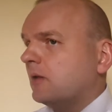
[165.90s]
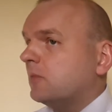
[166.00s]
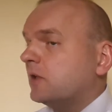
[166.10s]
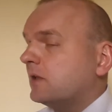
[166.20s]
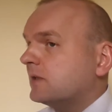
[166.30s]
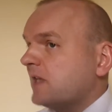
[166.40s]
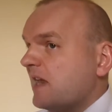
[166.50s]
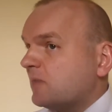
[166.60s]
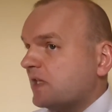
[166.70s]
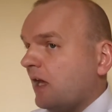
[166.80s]
But at the
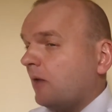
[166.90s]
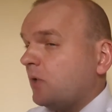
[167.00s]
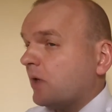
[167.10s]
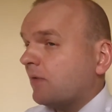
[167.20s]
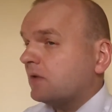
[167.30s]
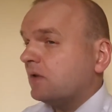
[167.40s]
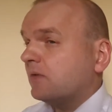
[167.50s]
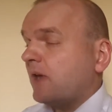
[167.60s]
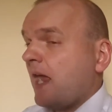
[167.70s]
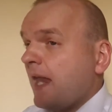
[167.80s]
same time, you have to look
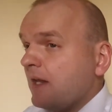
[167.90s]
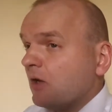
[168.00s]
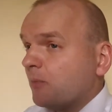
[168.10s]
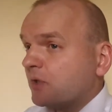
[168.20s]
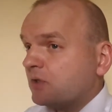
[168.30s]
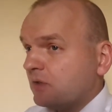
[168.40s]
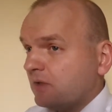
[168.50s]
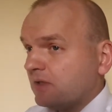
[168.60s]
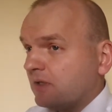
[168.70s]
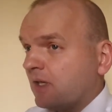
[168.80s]
for any
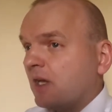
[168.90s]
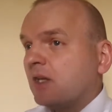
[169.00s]
opportunity